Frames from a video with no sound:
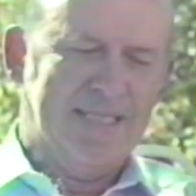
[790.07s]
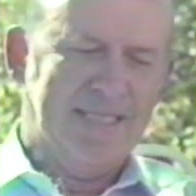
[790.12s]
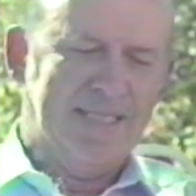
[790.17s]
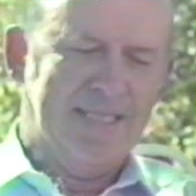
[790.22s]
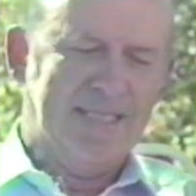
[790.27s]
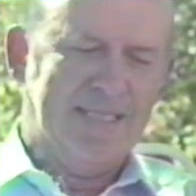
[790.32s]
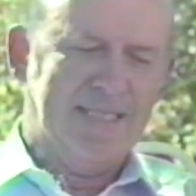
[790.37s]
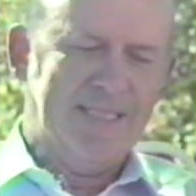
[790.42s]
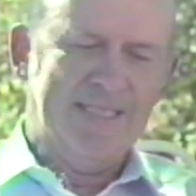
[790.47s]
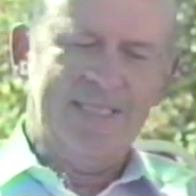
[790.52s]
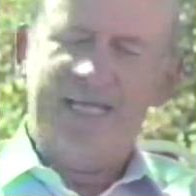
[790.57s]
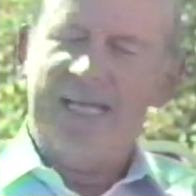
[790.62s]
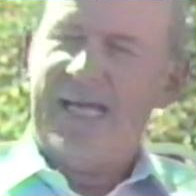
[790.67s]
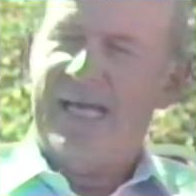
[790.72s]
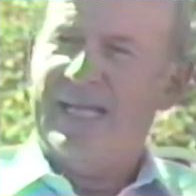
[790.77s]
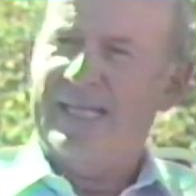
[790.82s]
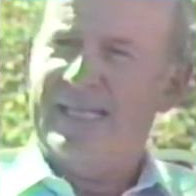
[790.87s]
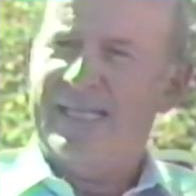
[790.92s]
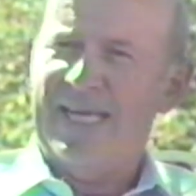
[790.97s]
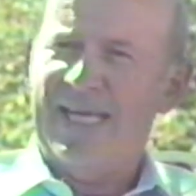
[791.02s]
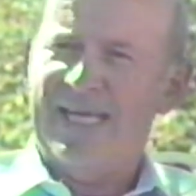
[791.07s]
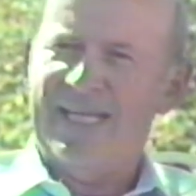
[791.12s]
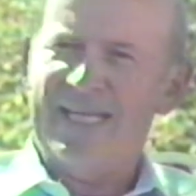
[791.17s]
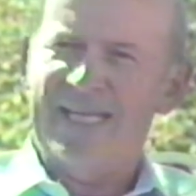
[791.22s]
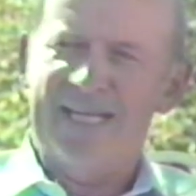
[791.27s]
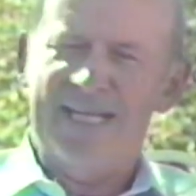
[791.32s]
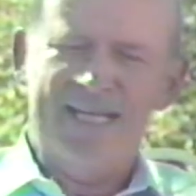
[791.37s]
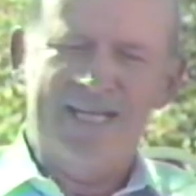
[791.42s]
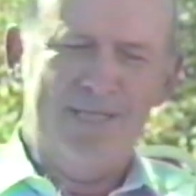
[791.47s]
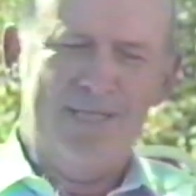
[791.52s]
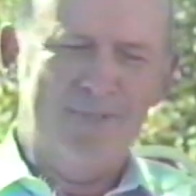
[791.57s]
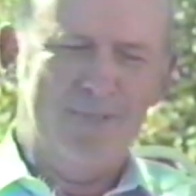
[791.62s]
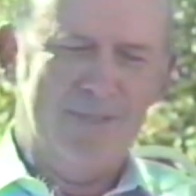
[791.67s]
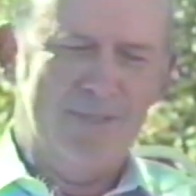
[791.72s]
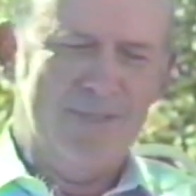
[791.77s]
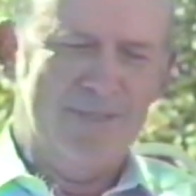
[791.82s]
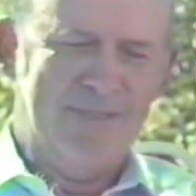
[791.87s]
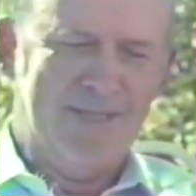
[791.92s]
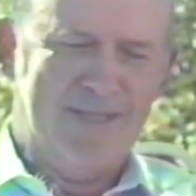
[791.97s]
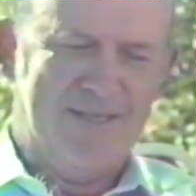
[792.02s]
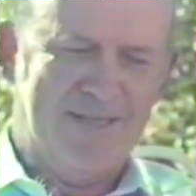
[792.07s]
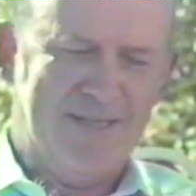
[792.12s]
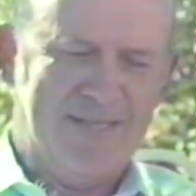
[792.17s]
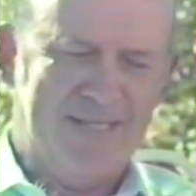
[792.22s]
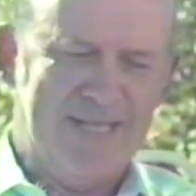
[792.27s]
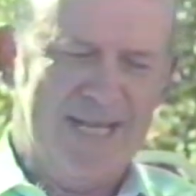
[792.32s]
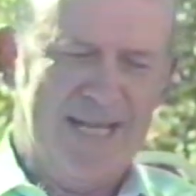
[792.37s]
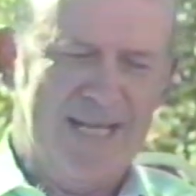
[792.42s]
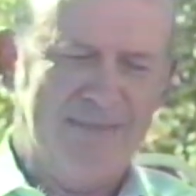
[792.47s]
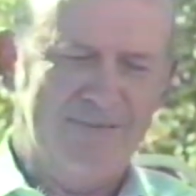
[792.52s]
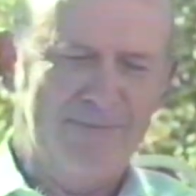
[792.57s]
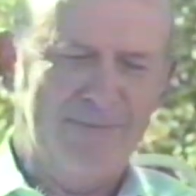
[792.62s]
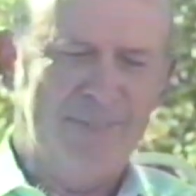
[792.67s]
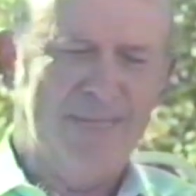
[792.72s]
was an expert in creativity.